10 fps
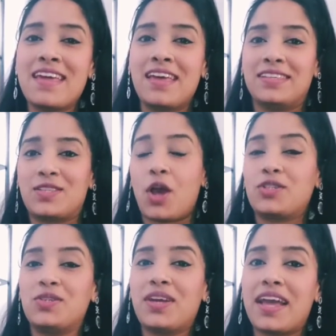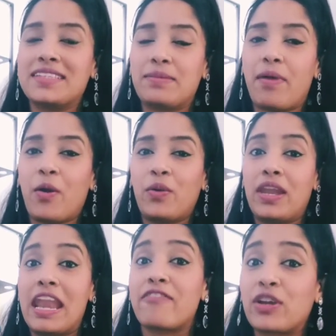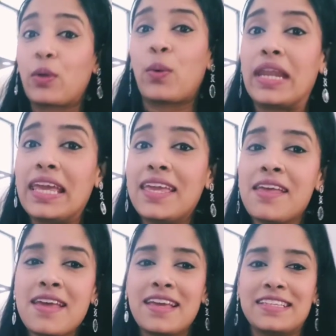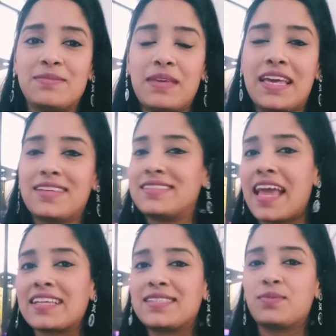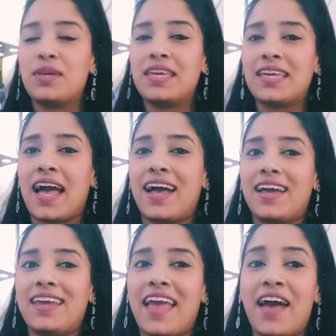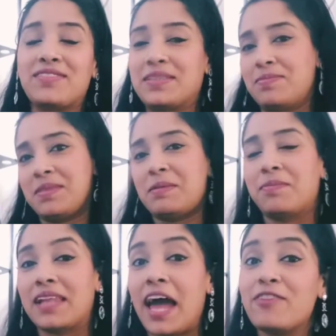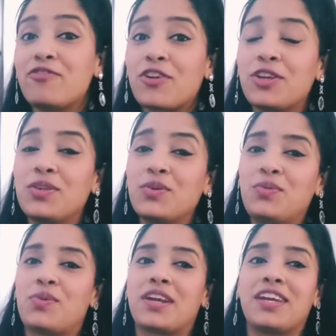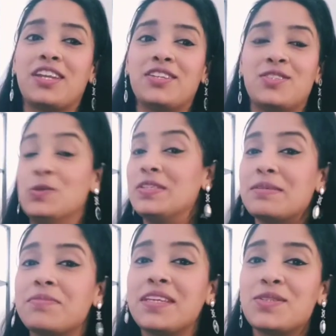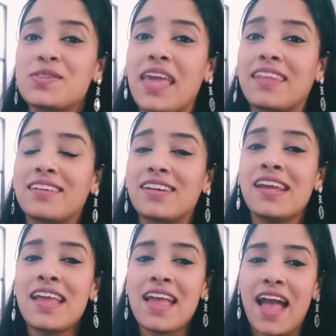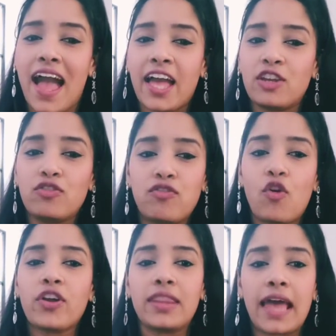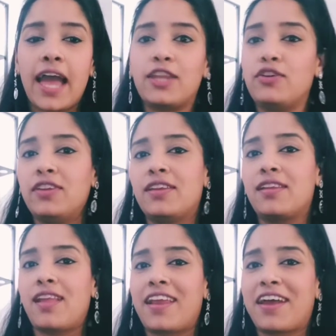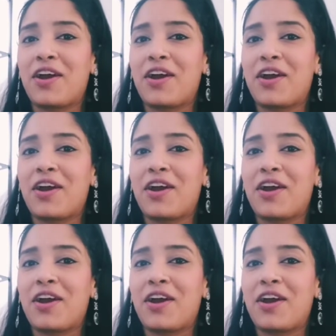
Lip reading: is talk to you guys about never quitting is because next week I have something planned for you. We're gonna do something together, and for that you need a lot of